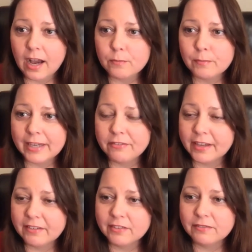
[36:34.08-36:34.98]
My
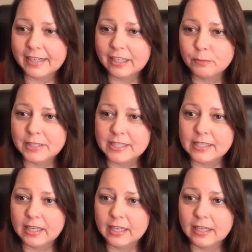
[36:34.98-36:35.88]
favorite vitamin
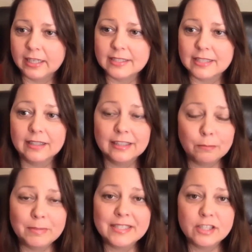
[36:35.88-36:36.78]
C is a
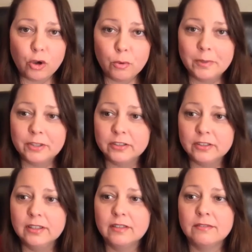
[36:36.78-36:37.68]

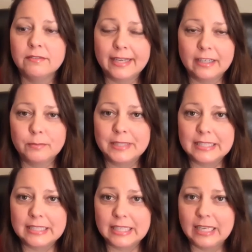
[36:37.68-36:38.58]
liposomal vitamin
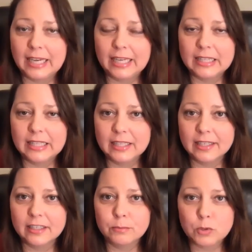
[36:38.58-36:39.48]
C. I think
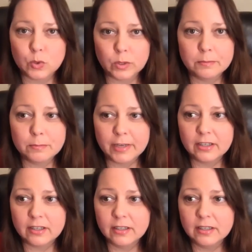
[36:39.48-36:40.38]
it absorbs
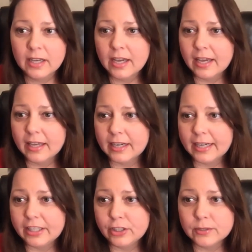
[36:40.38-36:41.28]
better. And
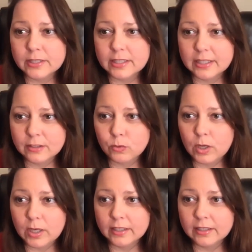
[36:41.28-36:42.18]
I use this
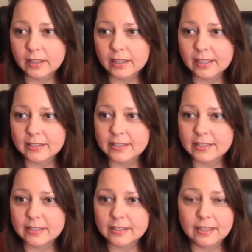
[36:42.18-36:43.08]
one that's
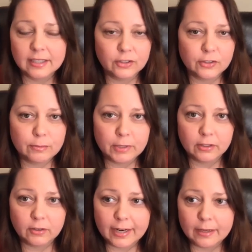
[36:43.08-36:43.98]
1600
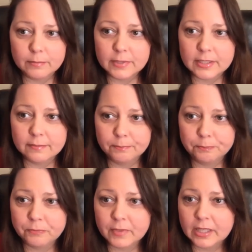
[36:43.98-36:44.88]
milligrams.
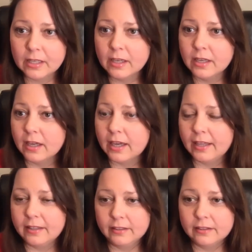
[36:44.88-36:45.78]

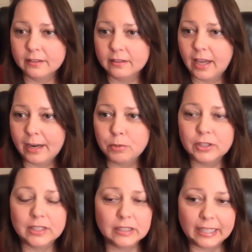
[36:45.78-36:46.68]
And I put
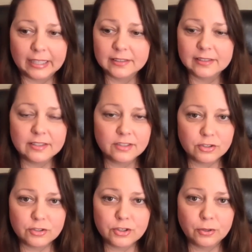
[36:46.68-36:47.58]
the links
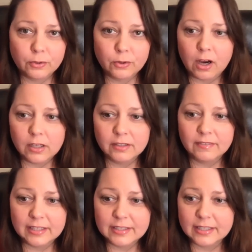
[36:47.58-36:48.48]
to all of
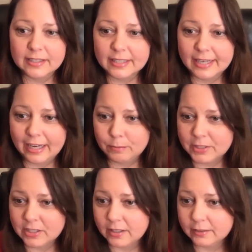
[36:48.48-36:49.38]
these things in
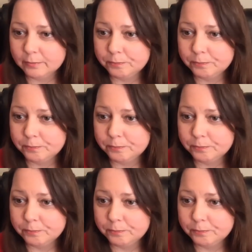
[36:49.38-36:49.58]
Amazon.